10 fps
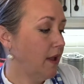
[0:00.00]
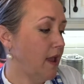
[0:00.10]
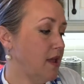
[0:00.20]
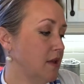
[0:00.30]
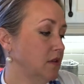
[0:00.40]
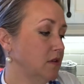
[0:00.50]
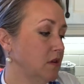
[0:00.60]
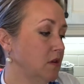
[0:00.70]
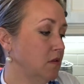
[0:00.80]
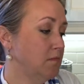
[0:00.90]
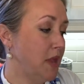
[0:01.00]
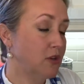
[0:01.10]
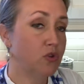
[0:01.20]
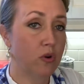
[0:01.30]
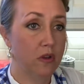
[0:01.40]
and make
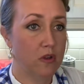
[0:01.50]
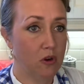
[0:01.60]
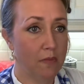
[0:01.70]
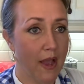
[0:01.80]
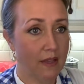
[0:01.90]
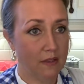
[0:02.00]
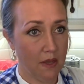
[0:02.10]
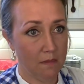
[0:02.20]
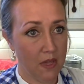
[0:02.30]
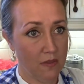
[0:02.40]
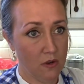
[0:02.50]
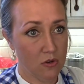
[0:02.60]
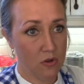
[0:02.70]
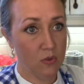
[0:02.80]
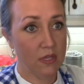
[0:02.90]
sure that you're buying something that
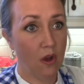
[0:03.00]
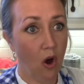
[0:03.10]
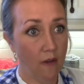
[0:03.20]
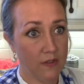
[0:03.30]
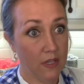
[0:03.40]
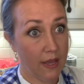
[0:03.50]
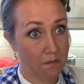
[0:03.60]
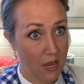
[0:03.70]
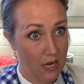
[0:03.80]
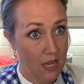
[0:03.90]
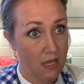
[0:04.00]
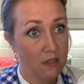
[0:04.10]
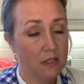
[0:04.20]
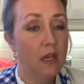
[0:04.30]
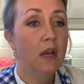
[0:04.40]
you're using often like mayonnaise.